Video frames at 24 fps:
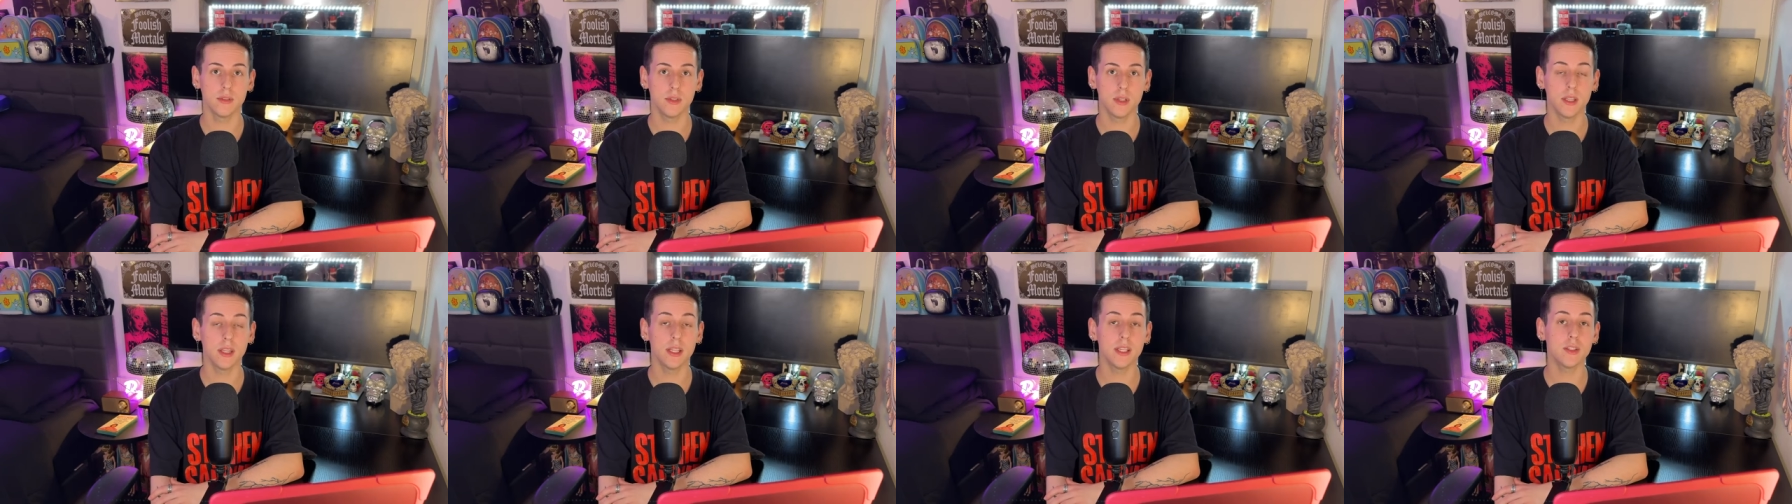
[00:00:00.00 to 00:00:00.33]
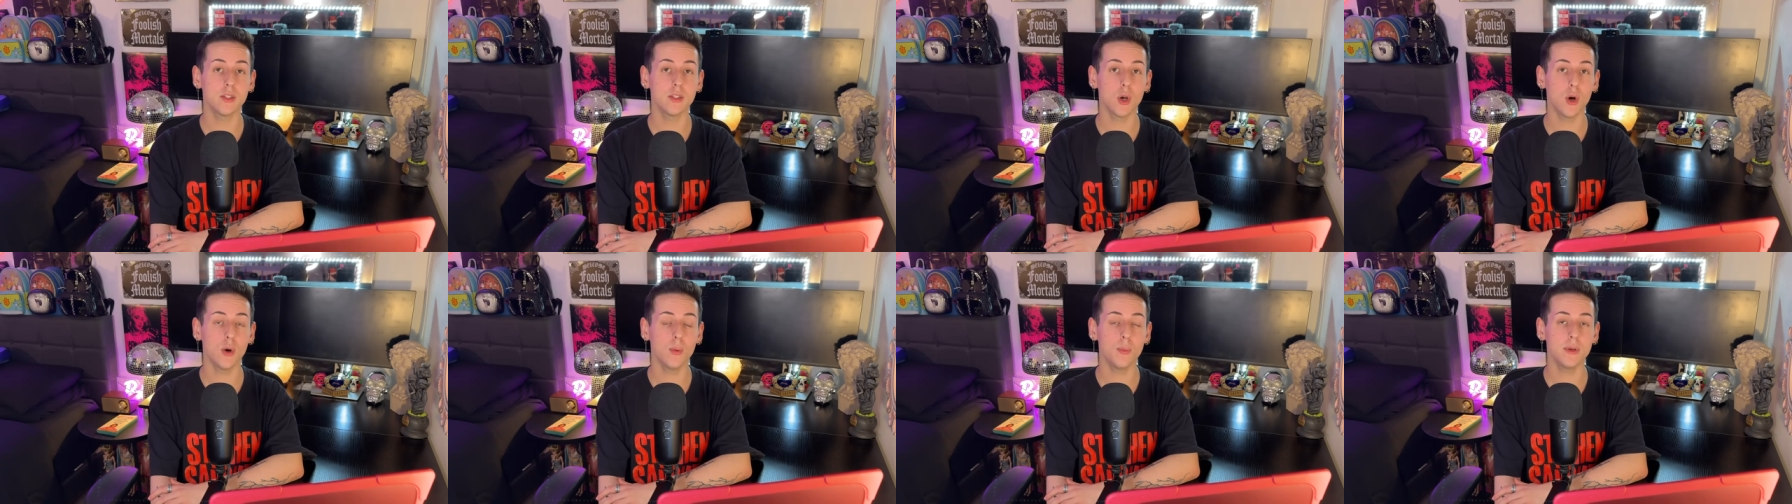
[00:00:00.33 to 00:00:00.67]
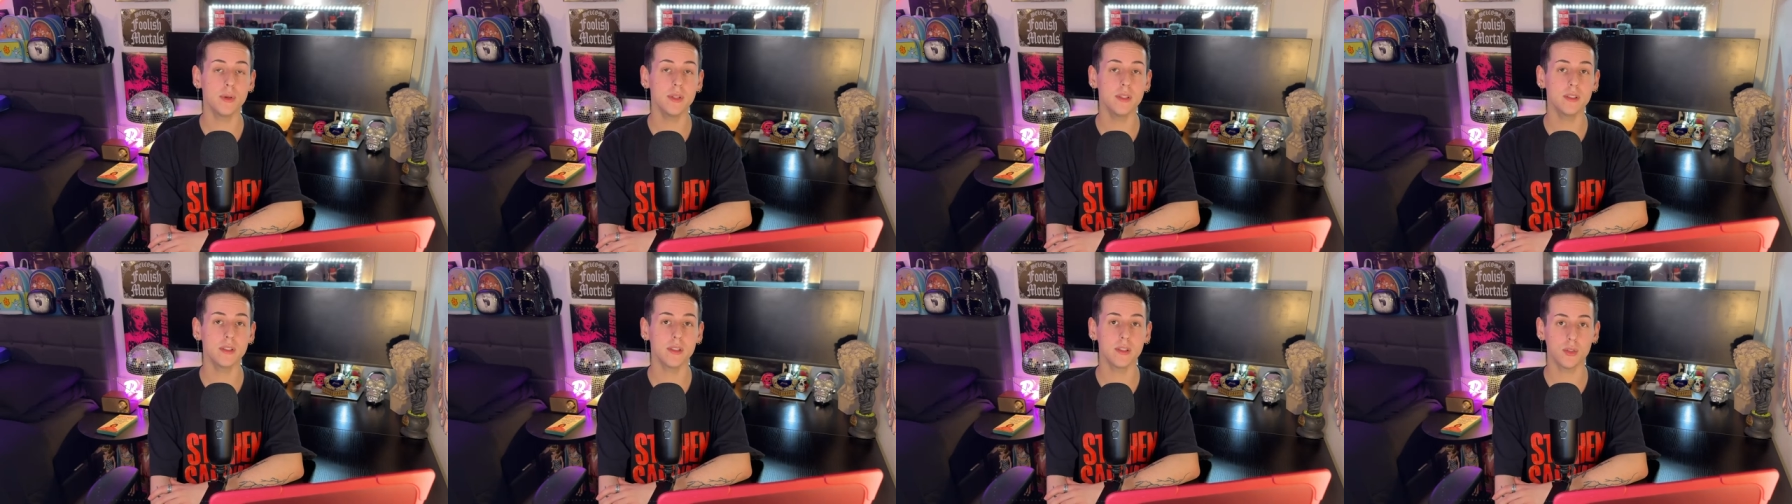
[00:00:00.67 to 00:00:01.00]
This
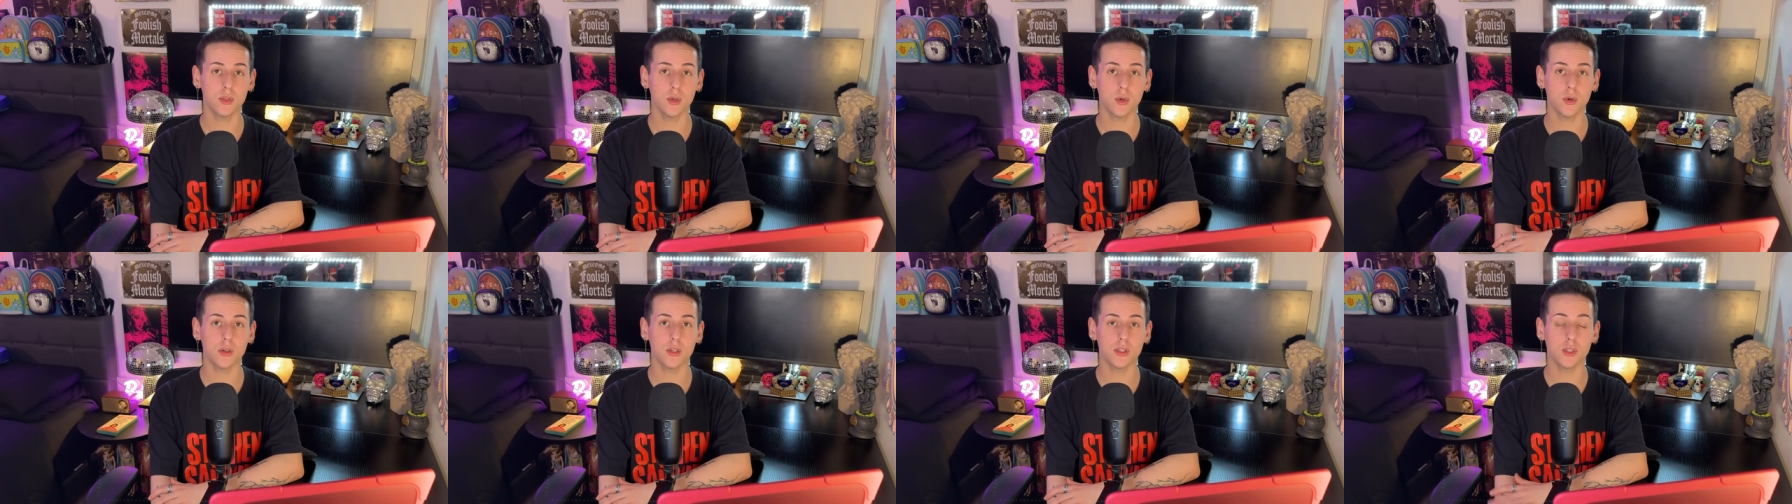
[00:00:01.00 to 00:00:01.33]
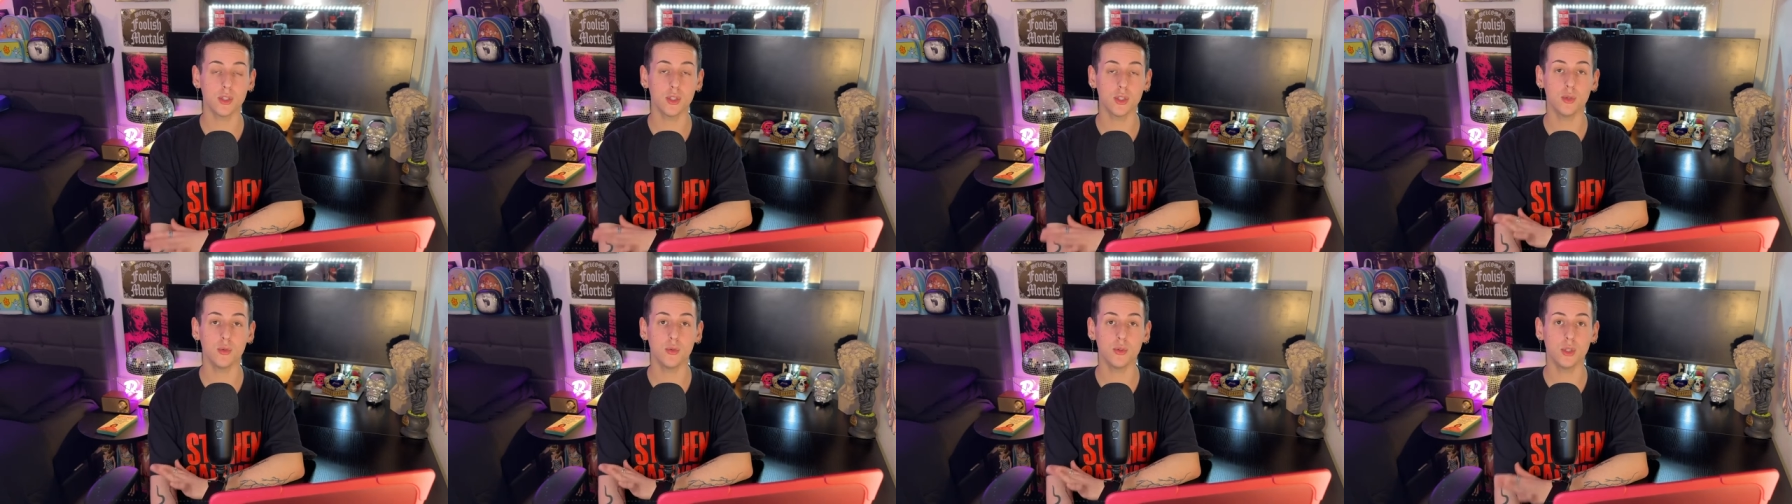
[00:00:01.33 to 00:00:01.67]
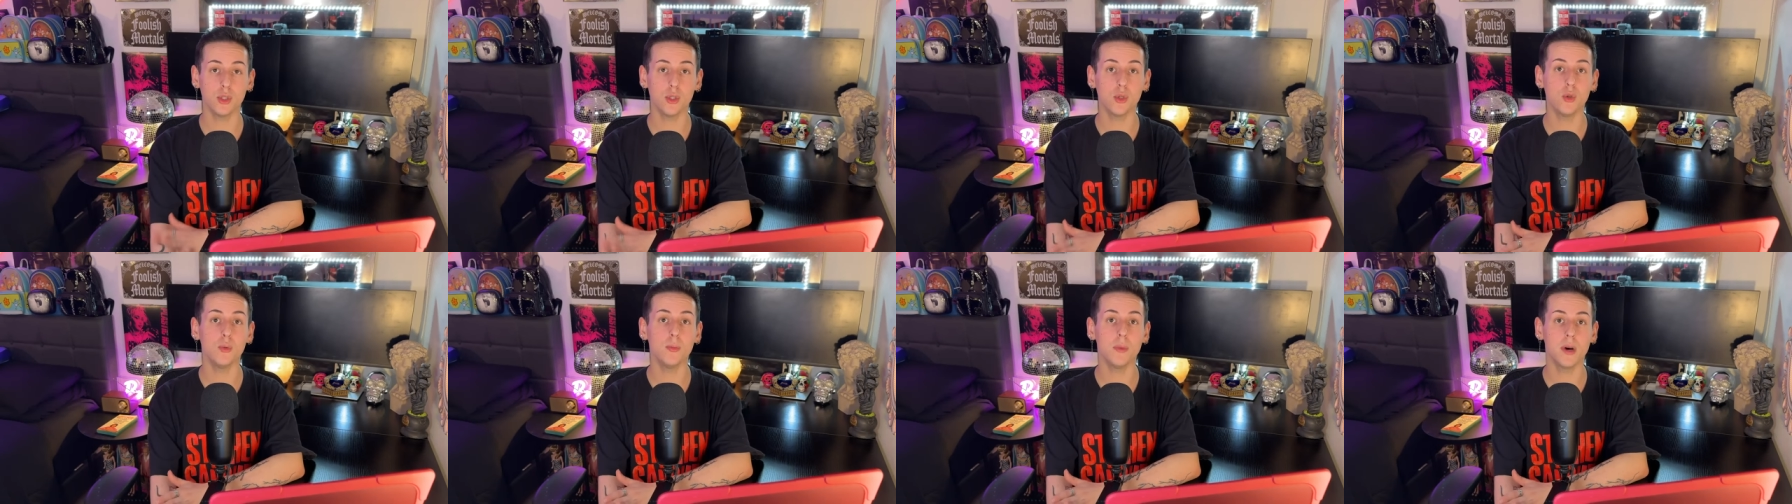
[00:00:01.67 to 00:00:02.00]
opens the door to
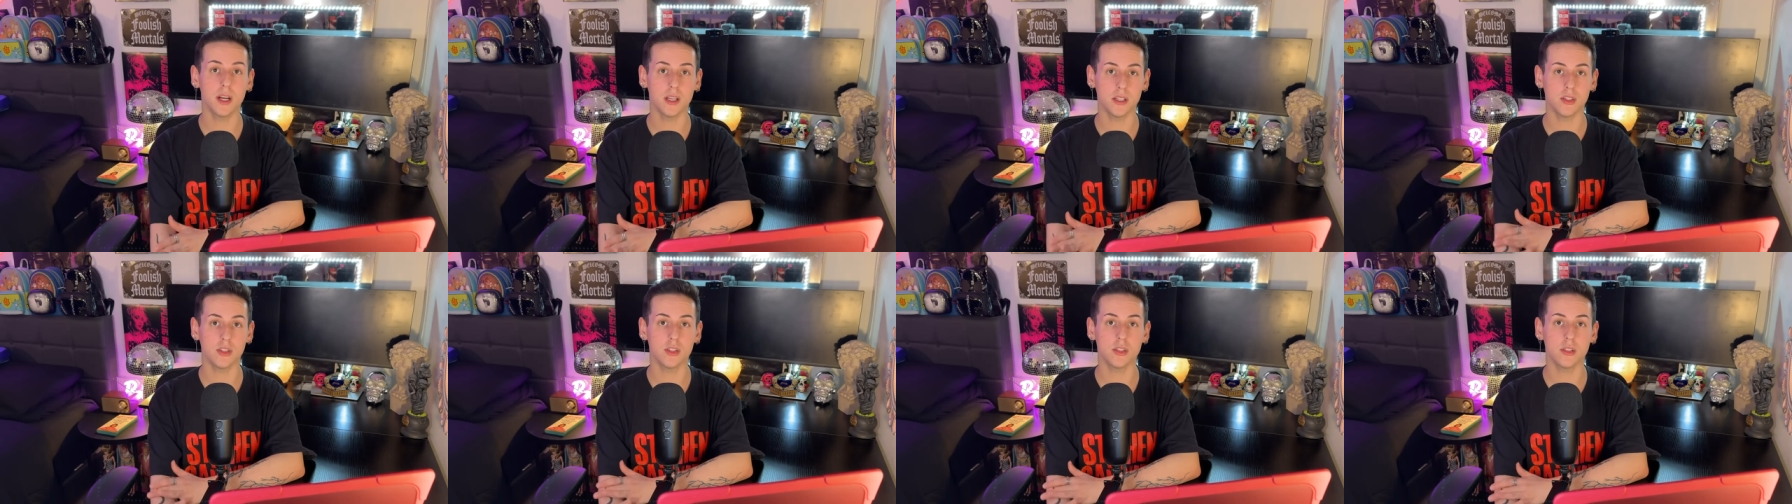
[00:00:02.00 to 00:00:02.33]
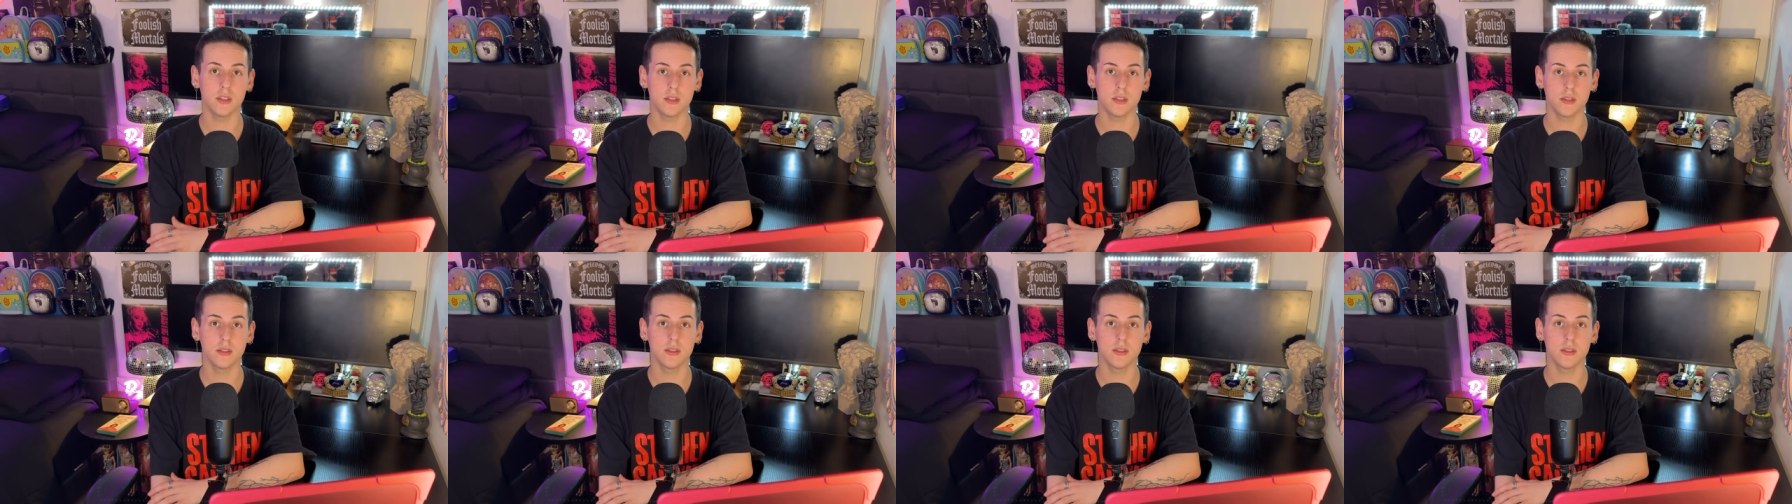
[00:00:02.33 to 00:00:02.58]
too much.